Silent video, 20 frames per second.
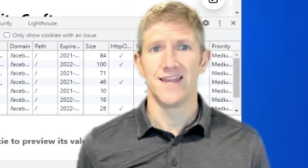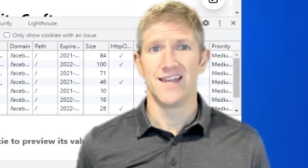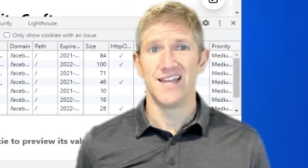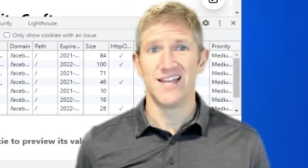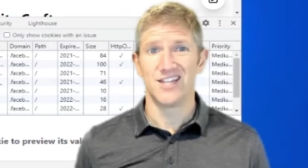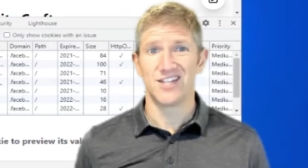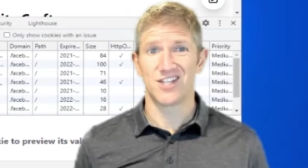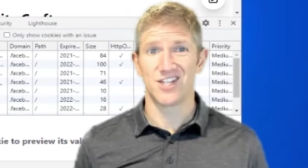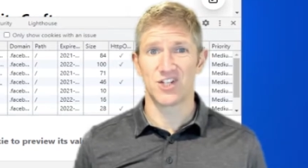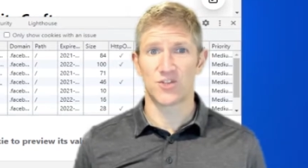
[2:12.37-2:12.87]

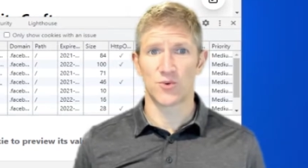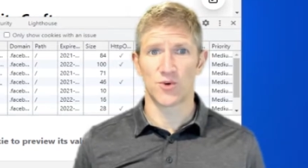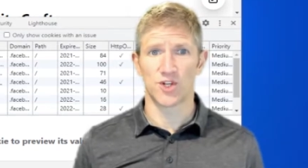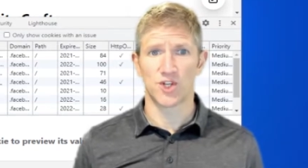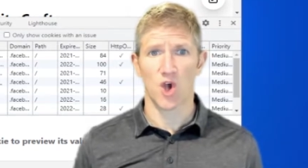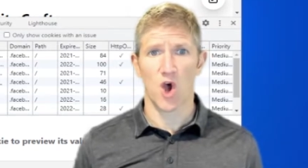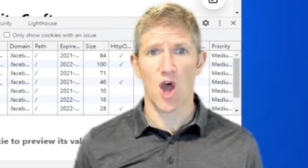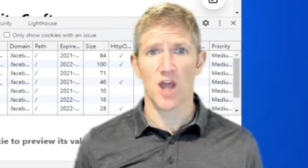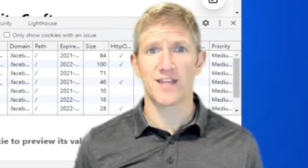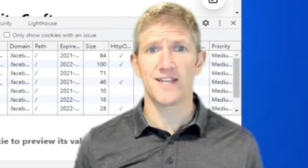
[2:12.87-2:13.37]
Since we're
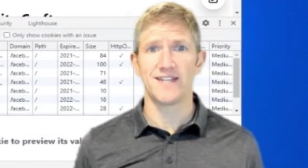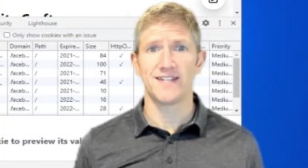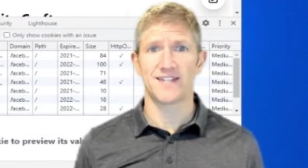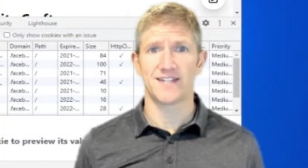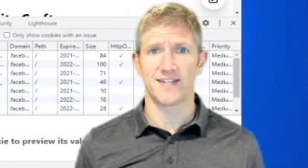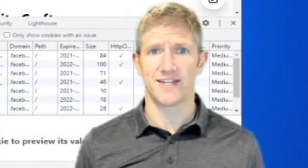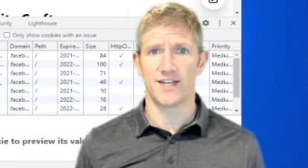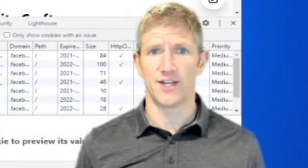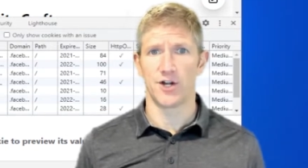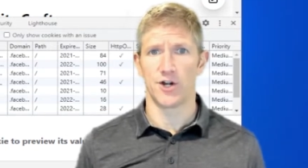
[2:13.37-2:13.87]
talking
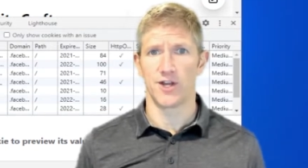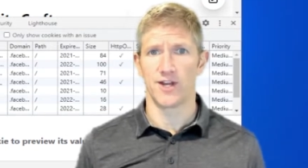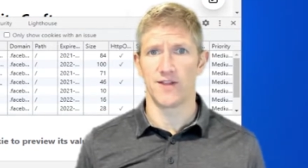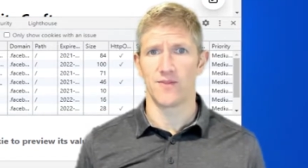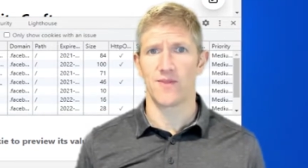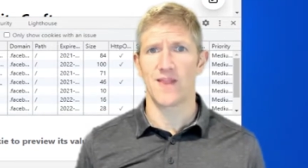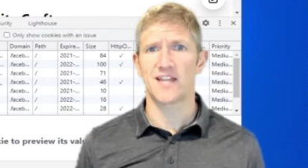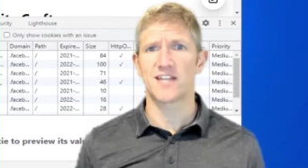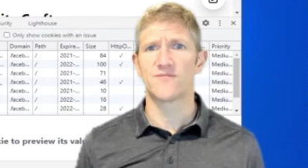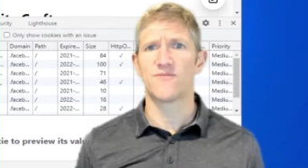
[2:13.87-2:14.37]
security,
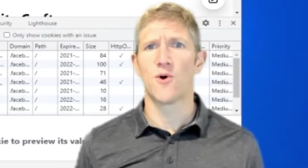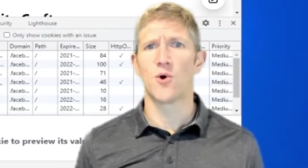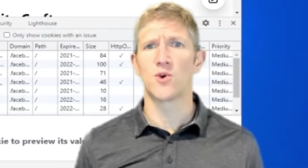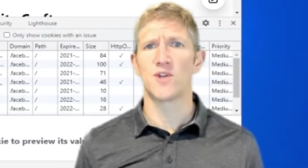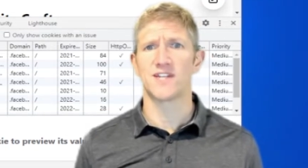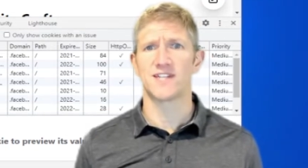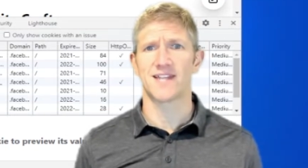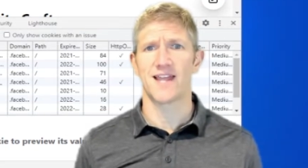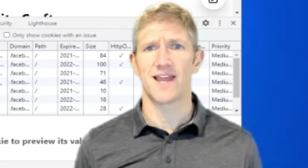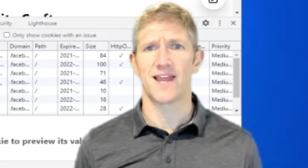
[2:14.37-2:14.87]
let's
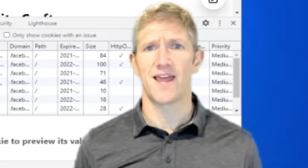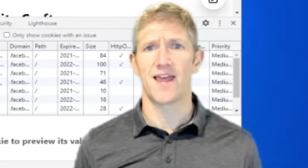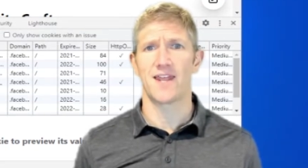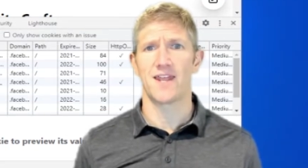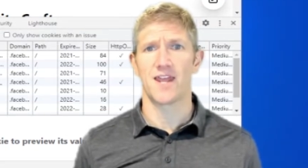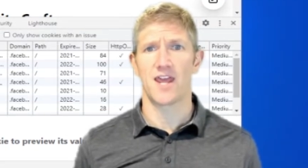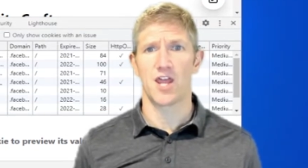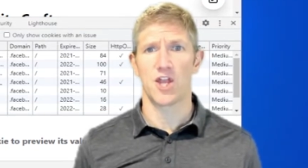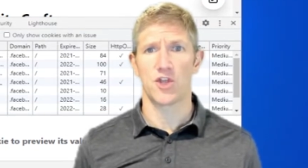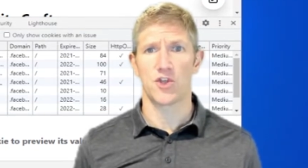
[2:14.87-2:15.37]
focus
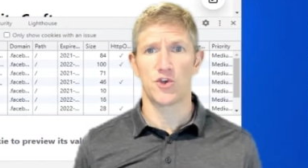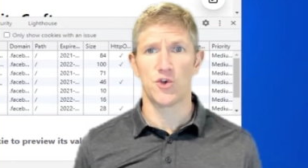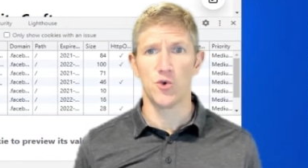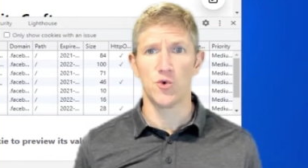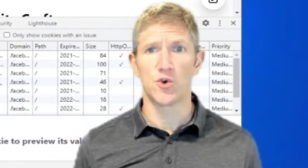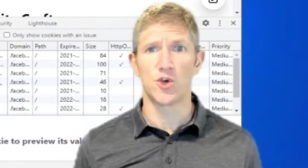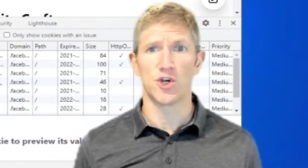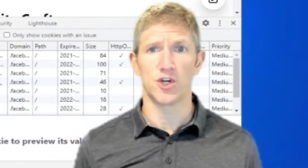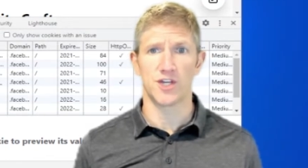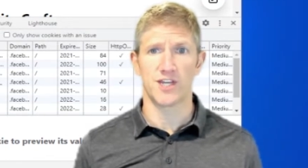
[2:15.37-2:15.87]
on two
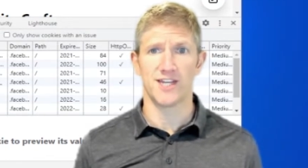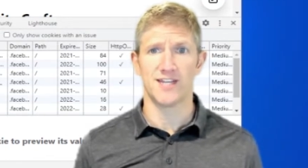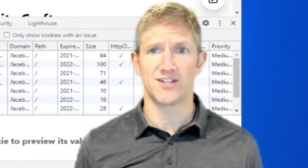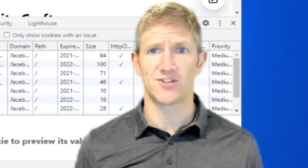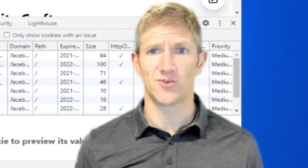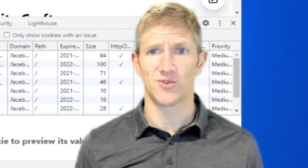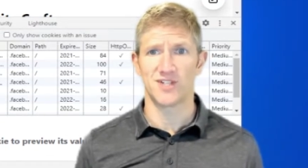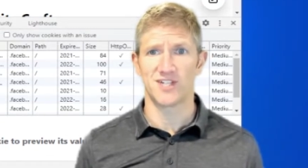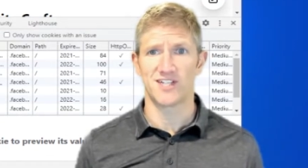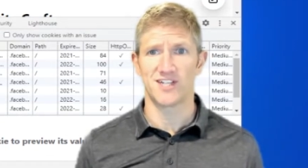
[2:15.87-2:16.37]
cookies
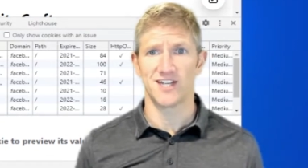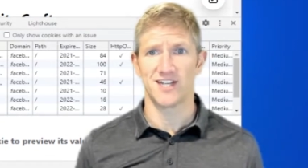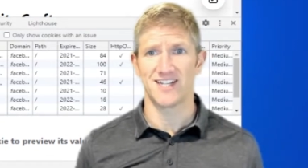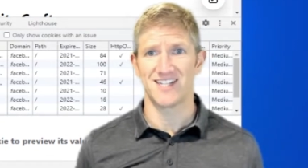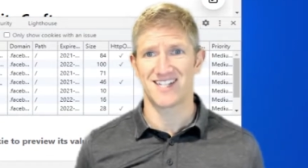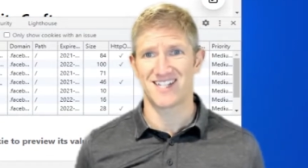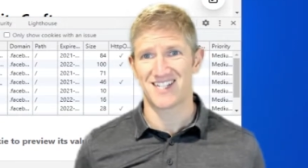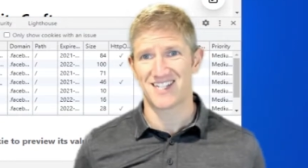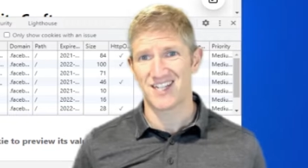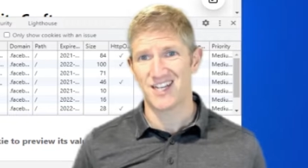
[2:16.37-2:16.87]
listed as
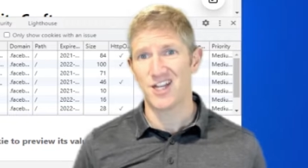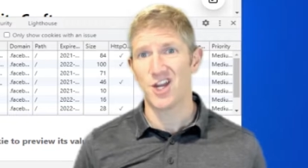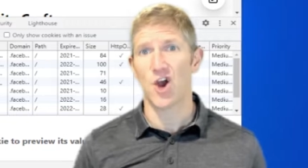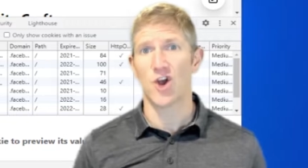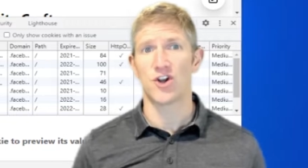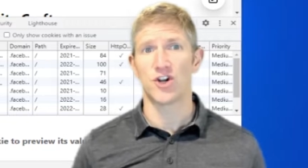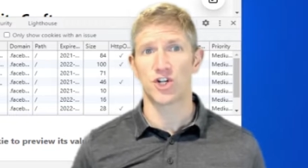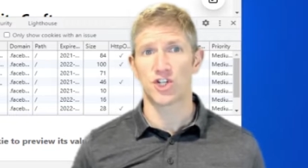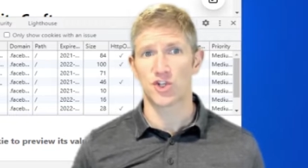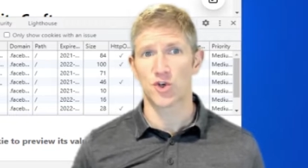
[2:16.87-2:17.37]

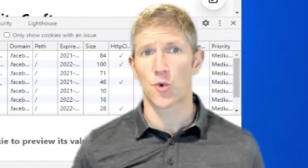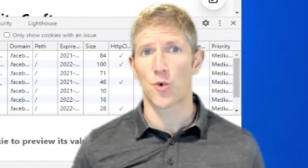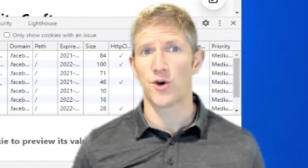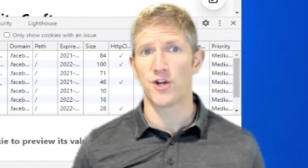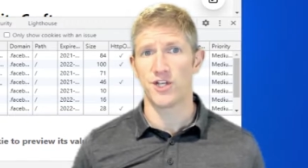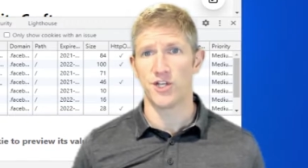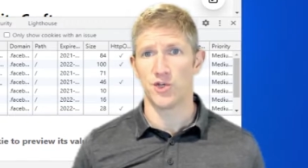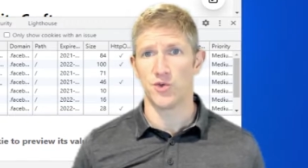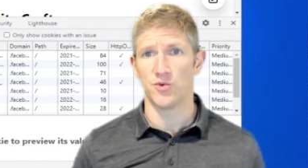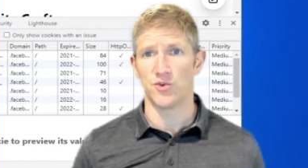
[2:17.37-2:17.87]

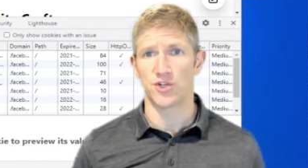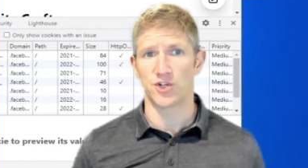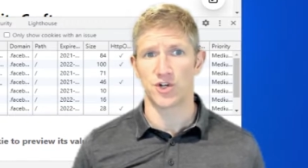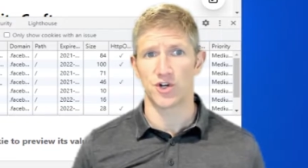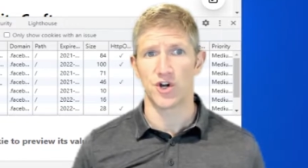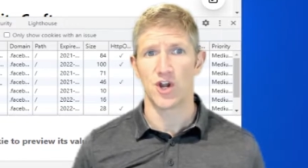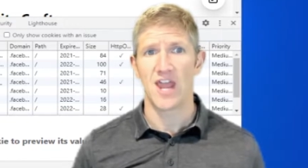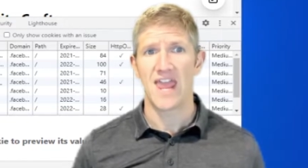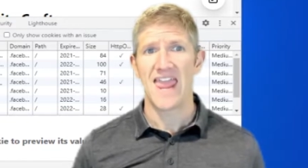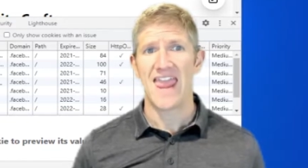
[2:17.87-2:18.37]

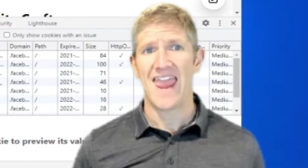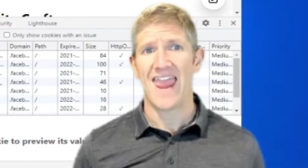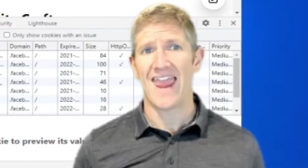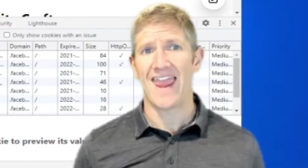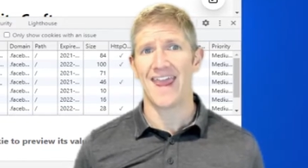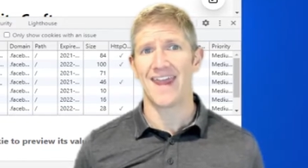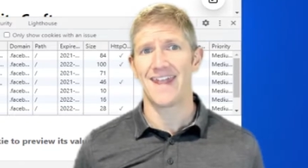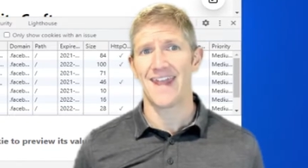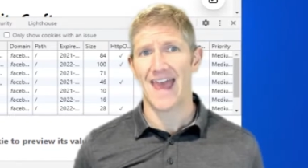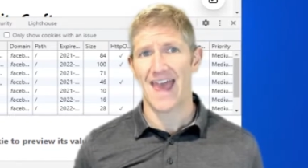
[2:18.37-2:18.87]
C_user
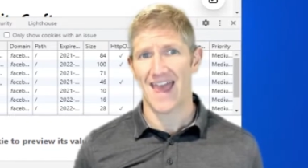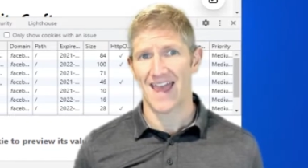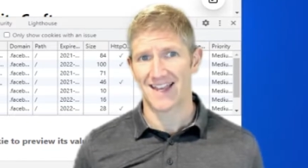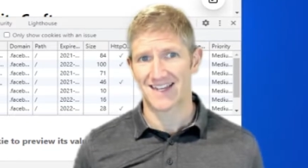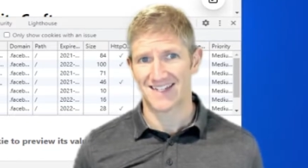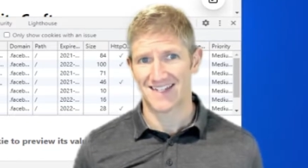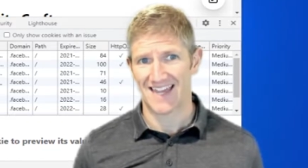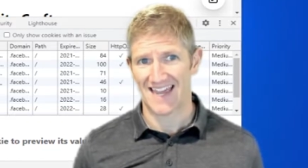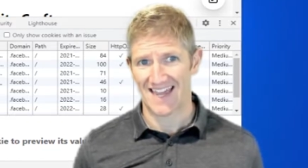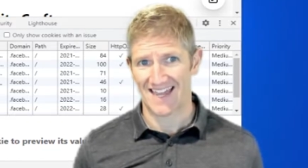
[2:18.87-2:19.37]
and
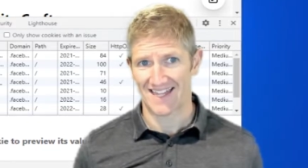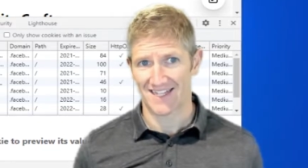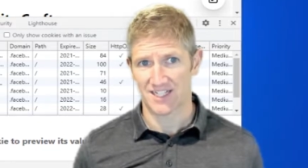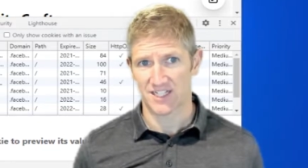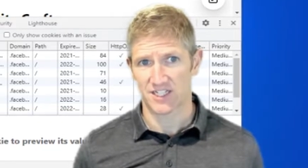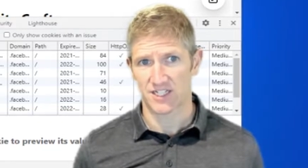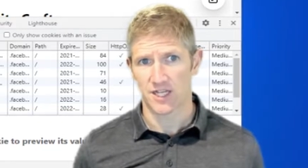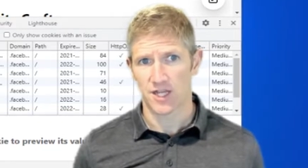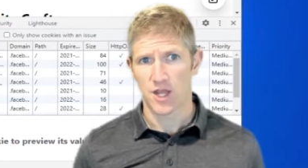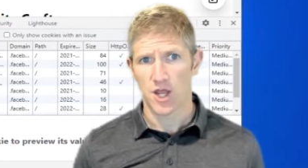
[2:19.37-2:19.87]
XS.